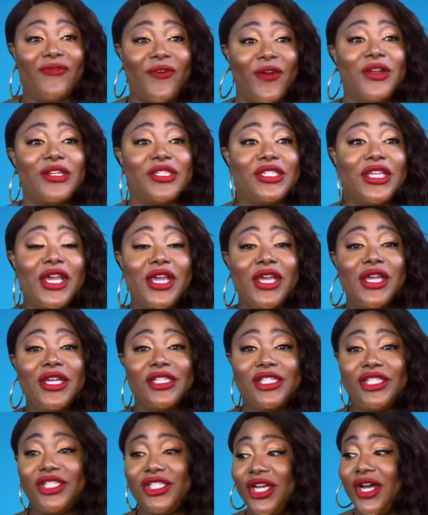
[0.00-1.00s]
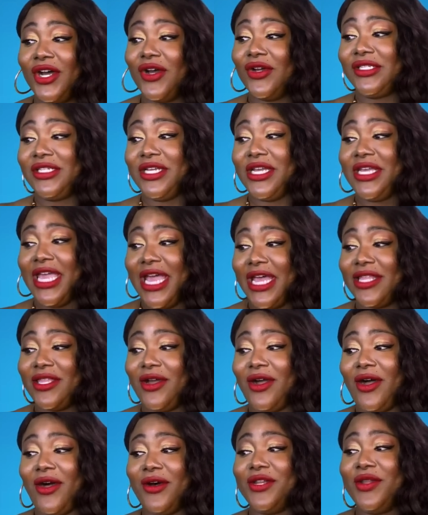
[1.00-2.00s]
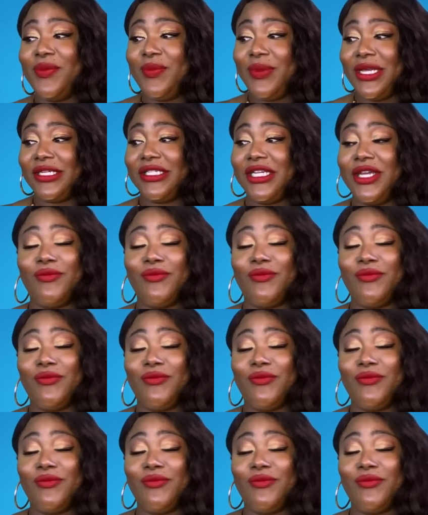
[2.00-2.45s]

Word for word: first show together on the bench.